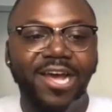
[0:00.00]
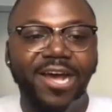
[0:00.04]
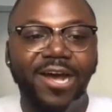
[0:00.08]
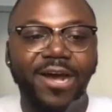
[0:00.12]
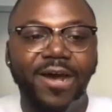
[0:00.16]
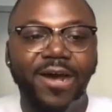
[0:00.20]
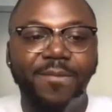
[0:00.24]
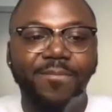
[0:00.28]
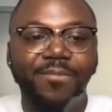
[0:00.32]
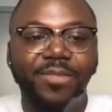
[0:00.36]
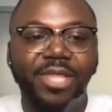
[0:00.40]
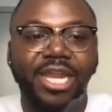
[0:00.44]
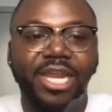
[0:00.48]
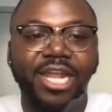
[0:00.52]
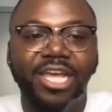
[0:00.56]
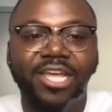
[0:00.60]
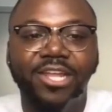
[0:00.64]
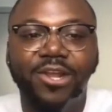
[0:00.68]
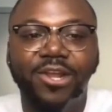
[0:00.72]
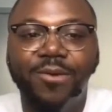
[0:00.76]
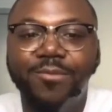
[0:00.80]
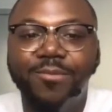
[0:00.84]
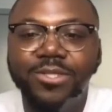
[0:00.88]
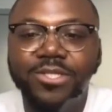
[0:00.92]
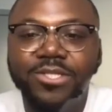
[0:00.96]
um, that I
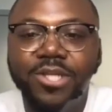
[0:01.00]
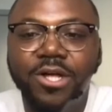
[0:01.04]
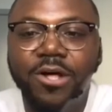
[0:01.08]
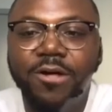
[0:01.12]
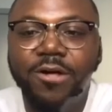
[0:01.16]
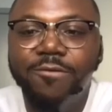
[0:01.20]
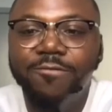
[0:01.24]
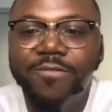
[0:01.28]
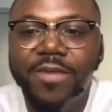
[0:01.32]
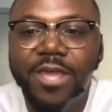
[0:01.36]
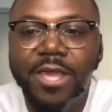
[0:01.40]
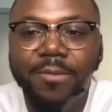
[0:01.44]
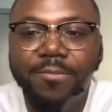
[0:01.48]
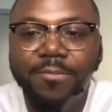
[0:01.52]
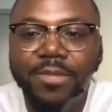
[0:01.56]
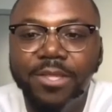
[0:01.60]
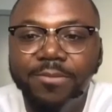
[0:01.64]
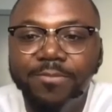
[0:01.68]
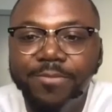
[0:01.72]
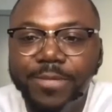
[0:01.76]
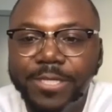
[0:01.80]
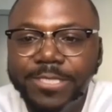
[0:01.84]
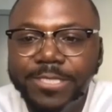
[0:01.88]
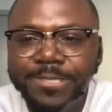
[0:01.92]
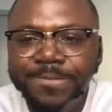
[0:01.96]
can almost call
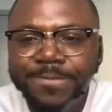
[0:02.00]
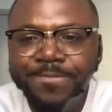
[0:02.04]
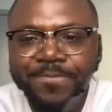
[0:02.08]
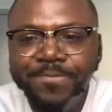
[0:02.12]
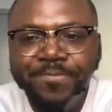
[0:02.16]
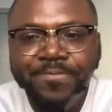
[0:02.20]
family. But